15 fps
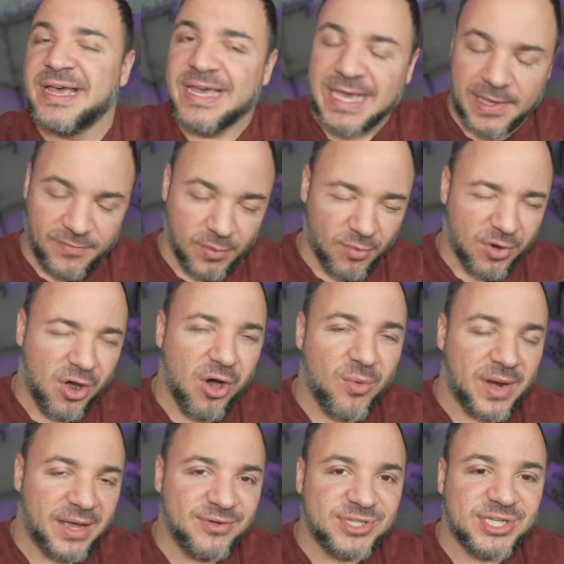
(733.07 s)
If you recall what
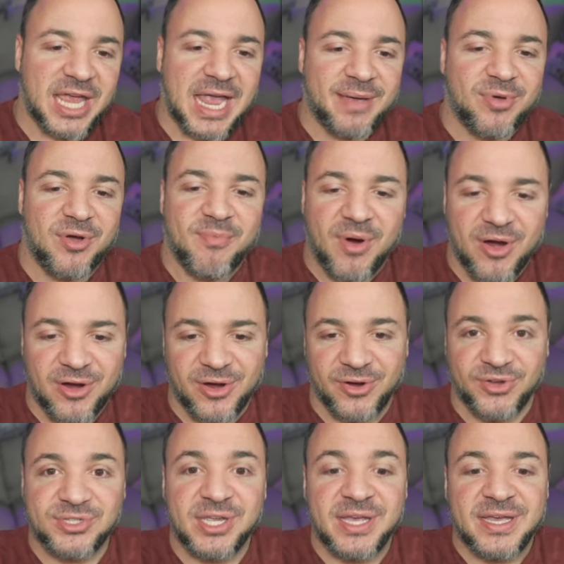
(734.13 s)
I was saying about
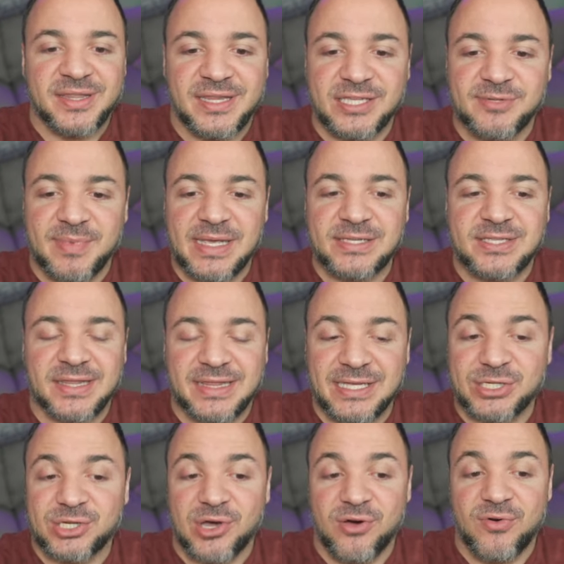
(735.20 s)
markers, this means that this
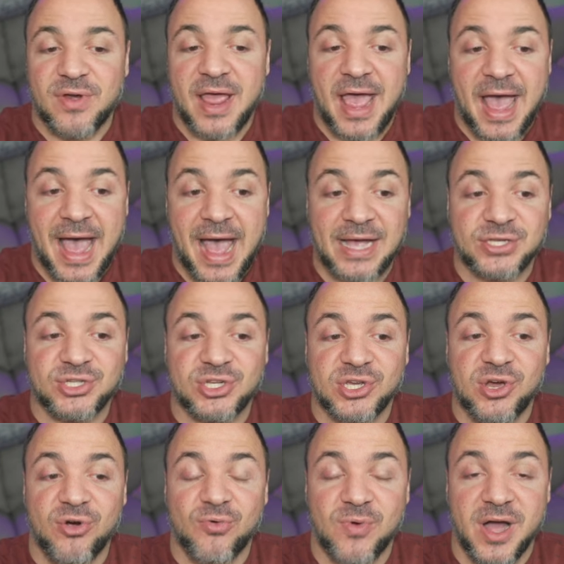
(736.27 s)
code has to
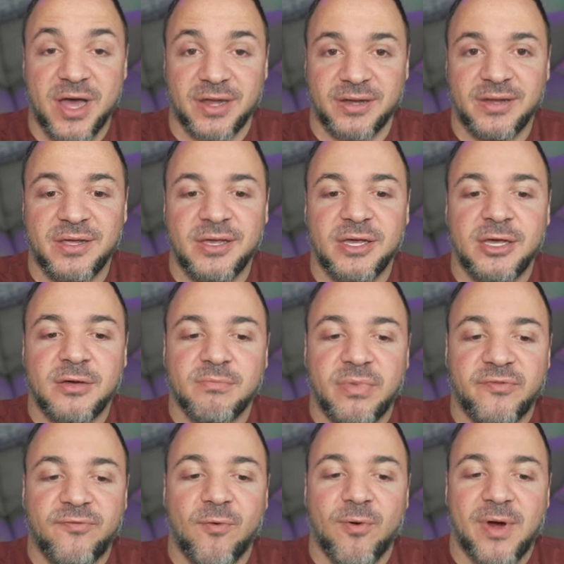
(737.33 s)
go run
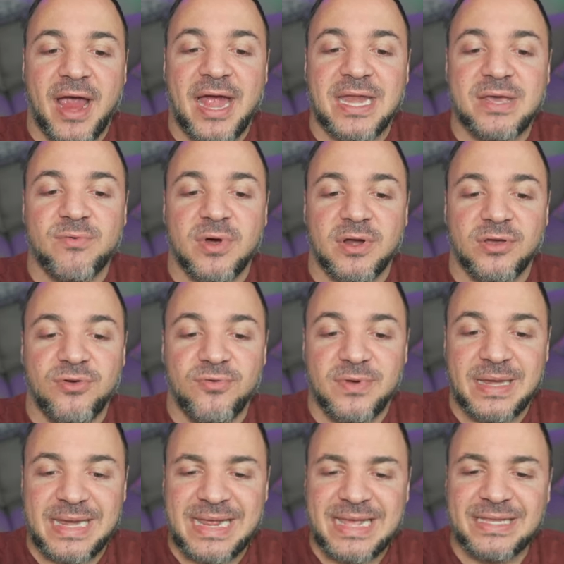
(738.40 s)
before anyone who
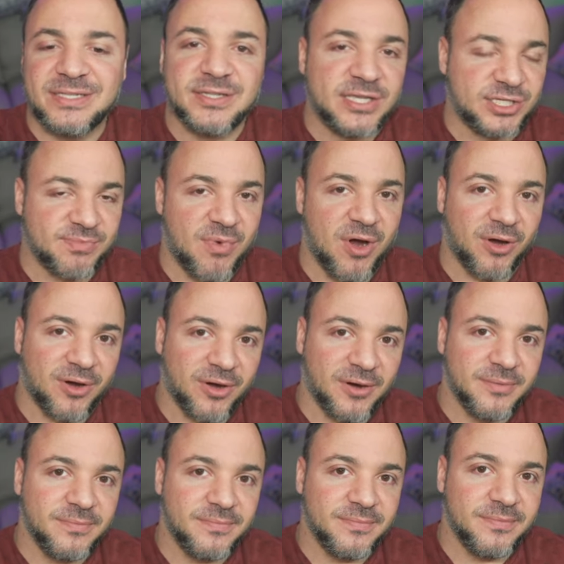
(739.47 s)
needs this marker
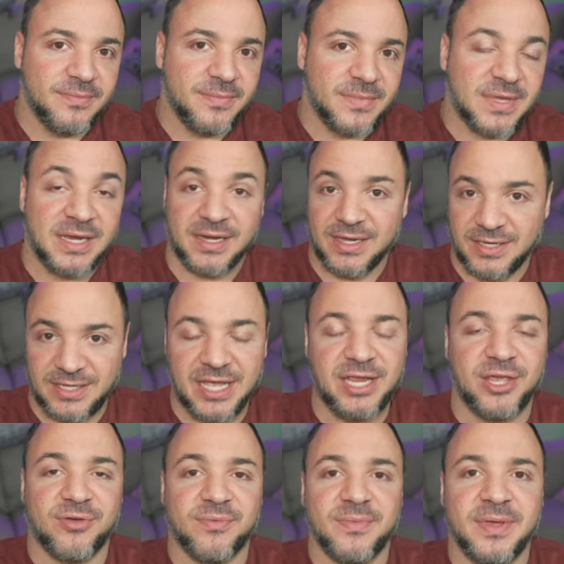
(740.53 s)
can continue.